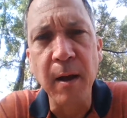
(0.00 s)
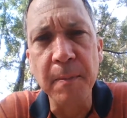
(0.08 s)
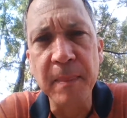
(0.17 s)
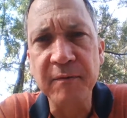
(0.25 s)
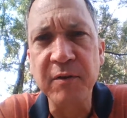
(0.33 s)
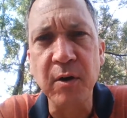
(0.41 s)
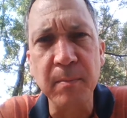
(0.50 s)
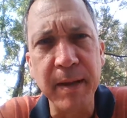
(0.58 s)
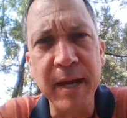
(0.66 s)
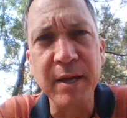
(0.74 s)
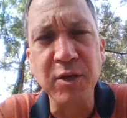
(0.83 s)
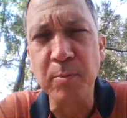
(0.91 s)
If you're a
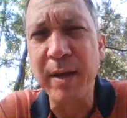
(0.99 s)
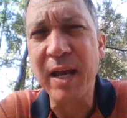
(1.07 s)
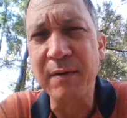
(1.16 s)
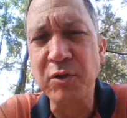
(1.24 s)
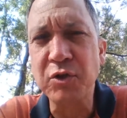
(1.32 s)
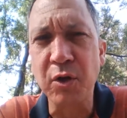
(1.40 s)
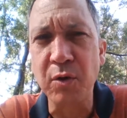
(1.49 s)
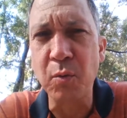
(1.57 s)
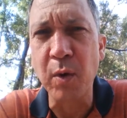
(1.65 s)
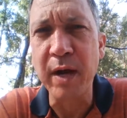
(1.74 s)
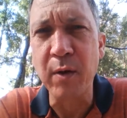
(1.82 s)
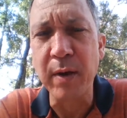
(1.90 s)
man, you behave a certain
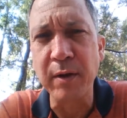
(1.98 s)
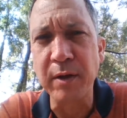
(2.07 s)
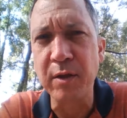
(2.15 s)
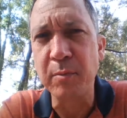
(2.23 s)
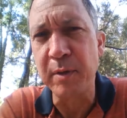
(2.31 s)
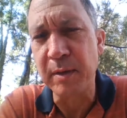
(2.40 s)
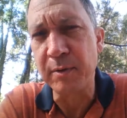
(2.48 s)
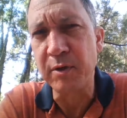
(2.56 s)
way around other people.